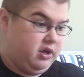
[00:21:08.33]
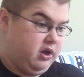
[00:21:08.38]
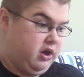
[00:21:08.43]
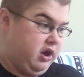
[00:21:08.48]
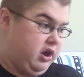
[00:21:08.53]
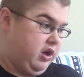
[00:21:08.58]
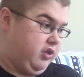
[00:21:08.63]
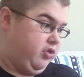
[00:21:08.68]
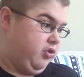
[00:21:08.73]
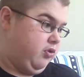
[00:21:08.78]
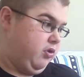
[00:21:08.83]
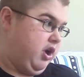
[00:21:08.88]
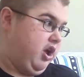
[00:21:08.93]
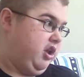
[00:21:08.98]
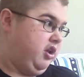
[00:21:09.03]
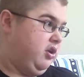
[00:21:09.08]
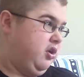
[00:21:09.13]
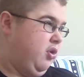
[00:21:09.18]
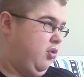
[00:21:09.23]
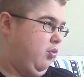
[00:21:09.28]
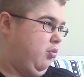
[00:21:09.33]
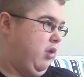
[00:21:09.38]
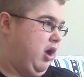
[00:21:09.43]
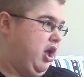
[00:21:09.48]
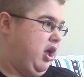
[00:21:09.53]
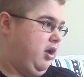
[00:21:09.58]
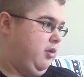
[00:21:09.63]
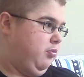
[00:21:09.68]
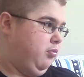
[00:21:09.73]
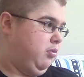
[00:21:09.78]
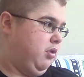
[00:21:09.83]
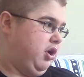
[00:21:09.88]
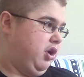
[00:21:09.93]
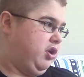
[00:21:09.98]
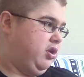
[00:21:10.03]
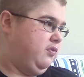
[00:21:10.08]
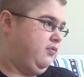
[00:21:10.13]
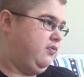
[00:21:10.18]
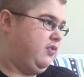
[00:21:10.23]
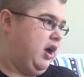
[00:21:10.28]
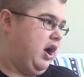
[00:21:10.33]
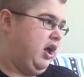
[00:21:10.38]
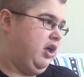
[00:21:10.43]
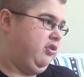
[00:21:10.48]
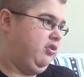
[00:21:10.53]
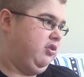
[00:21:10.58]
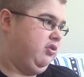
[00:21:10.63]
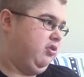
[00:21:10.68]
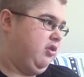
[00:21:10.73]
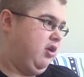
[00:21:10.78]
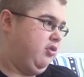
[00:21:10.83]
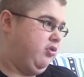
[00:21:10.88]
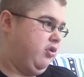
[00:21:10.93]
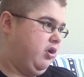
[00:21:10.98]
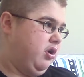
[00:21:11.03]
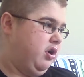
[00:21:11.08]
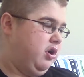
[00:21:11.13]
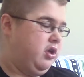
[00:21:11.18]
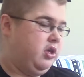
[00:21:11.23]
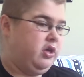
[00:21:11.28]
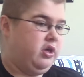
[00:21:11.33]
There ain't no way we're gonna find another